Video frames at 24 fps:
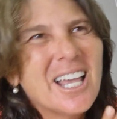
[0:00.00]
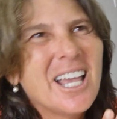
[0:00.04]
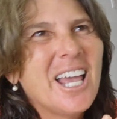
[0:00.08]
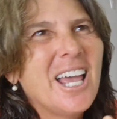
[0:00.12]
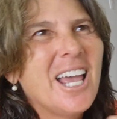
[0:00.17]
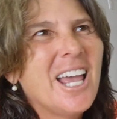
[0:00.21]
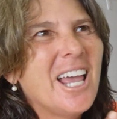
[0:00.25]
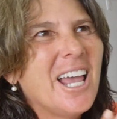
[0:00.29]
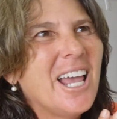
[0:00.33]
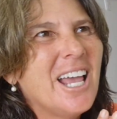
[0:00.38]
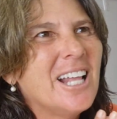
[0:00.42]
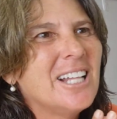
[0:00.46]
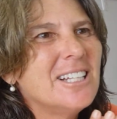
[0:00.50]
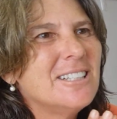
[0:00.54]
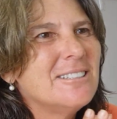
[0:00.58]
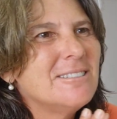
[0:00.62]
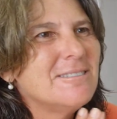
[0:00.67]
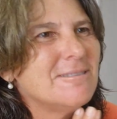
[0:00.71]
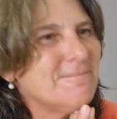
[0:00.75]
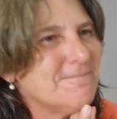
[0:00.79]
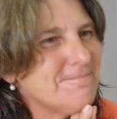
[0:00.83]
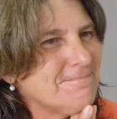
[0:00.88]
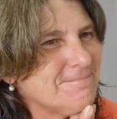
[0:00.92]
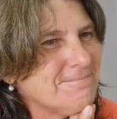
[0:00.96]

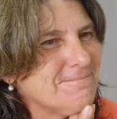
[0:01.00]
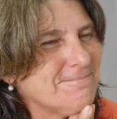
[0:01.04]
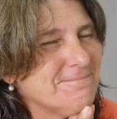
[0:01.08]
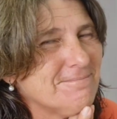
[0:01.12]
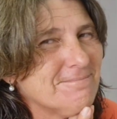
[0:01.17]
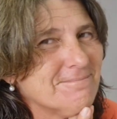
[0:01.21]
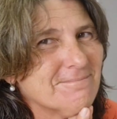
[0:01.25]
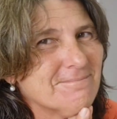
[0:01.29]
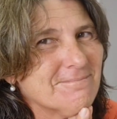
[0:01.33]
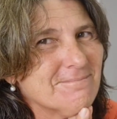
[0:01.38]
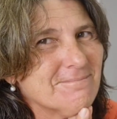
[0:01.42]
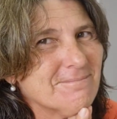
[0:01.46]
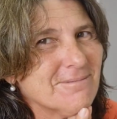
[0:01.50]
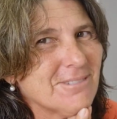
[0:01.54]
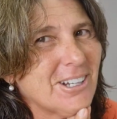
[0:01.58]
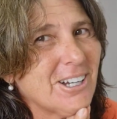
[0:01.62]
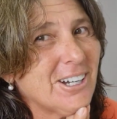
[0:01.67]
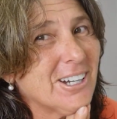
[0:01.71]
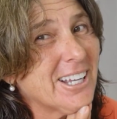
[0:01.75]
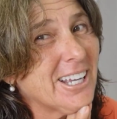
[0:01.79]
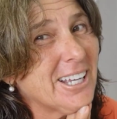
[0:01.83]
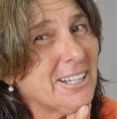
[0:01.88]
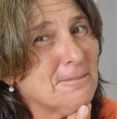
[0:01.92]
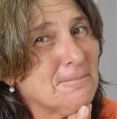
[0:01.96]
And
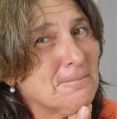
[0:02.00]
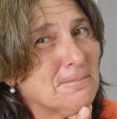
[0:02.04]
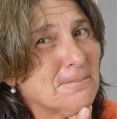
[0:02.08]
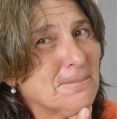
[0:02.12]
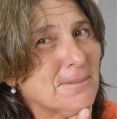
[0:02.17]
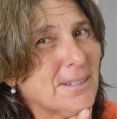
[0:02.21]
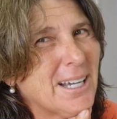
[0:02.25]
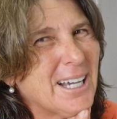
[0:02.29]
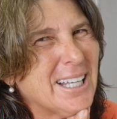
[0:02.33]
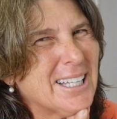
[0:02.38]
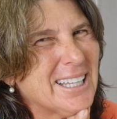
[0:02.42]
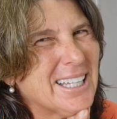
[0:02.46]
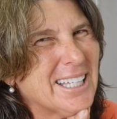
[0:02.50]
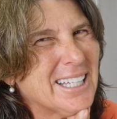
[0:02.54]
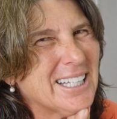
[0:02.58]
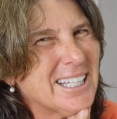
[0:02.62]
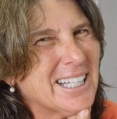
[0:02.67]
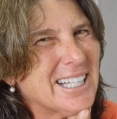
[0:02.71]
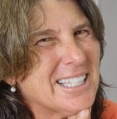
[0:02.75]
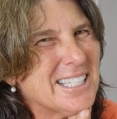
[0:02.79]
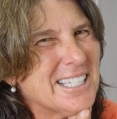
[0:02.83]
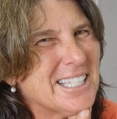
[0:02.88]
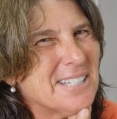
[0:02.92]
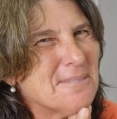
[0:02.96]
okay, I think
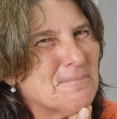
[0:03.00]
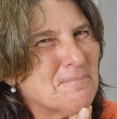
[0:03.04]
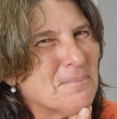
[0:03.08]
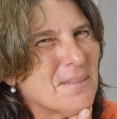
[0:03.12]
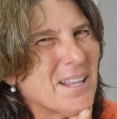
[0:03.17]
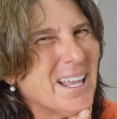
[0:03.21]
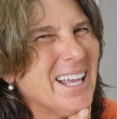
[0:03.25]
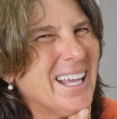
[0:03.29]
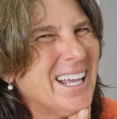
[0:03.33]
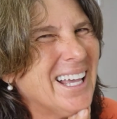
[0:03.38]
that's it.